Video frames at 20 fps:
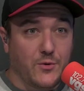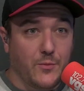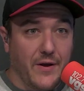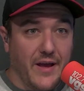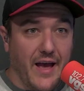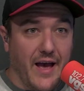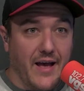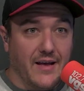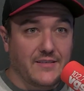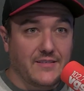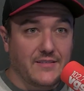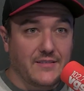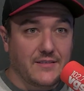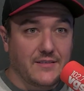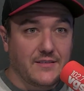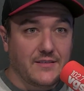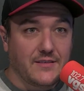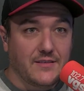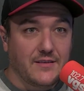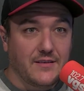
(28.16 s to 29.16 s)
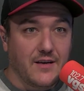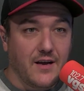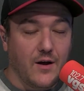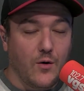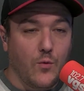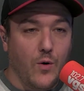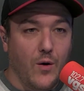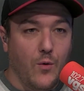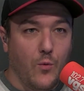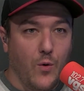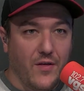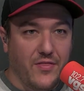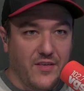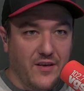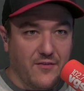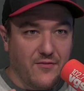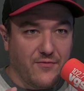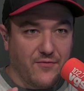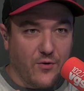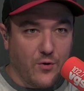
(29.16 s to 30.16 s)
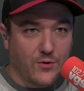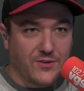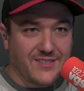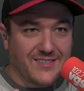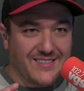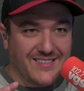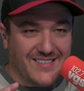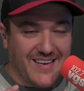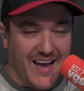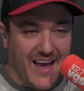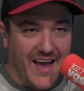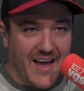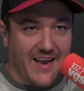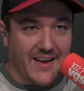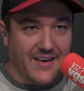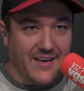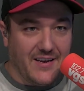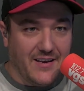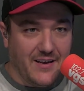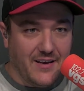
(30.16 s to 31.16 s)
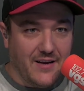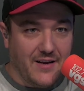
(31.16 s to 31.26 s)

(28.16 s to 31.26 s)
we asked, what the first 10